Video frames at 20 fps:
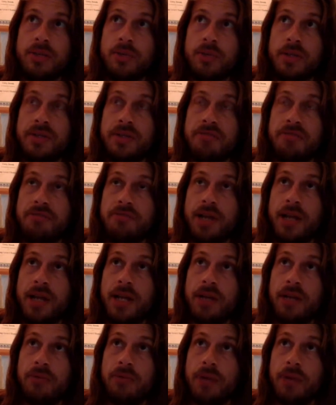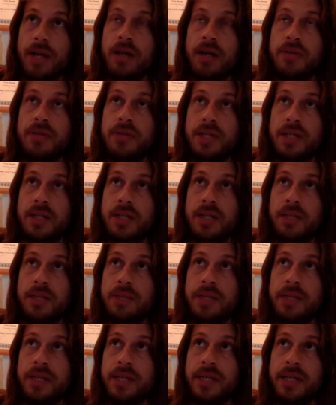one to find, like right on the
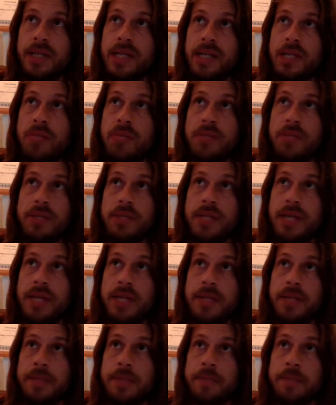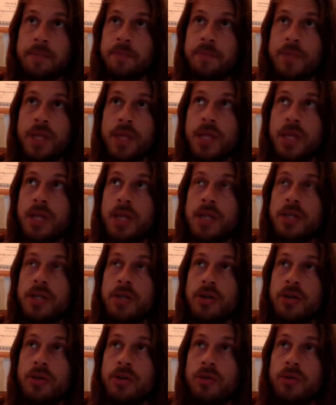ecliptic, but then, you
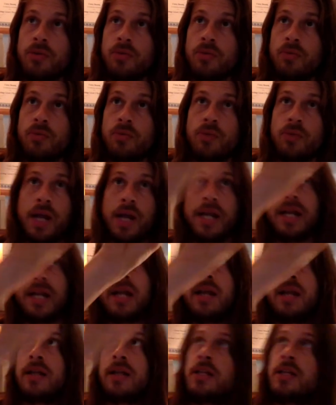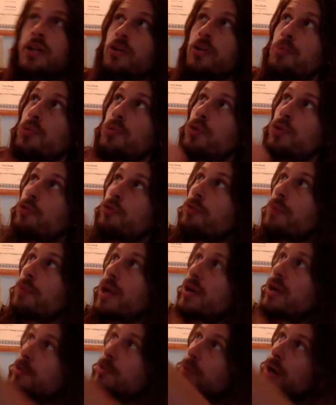know, right you know, Purva
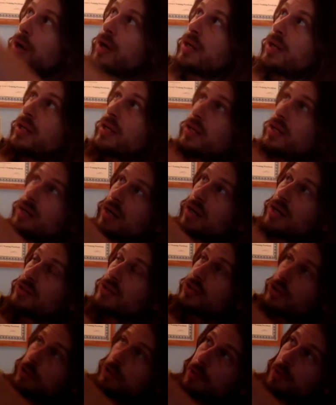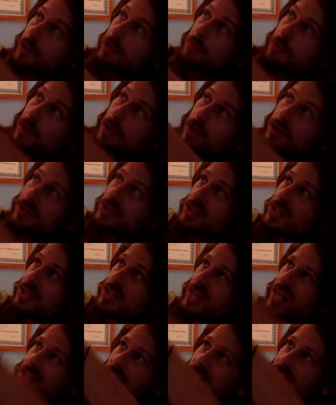Bhadrapada and Atura Bhadrapada, they're
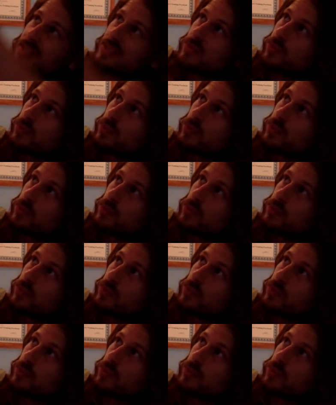like this